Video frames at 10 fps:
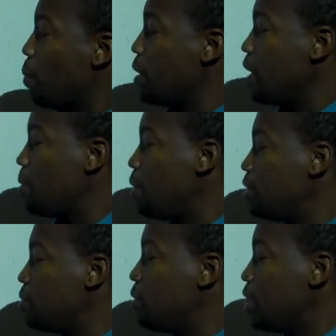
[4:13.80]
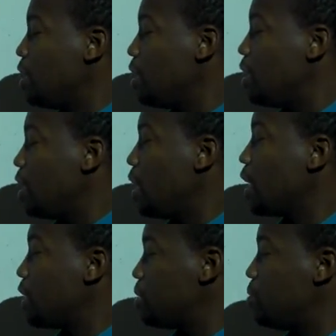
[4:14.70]
Bring down my 20.
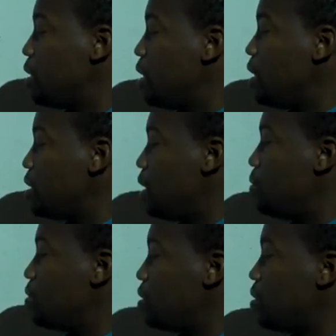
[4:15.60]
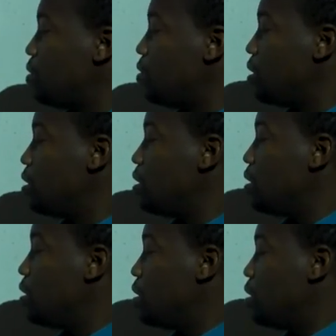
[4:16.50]
I get 20 is equal to
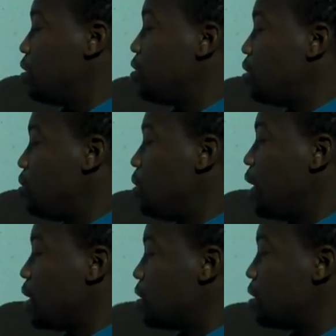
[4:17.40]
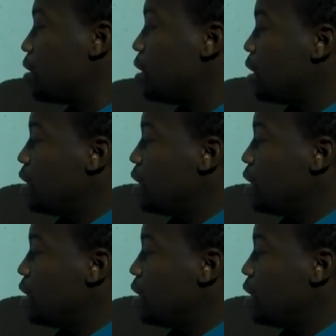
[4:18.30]
2x.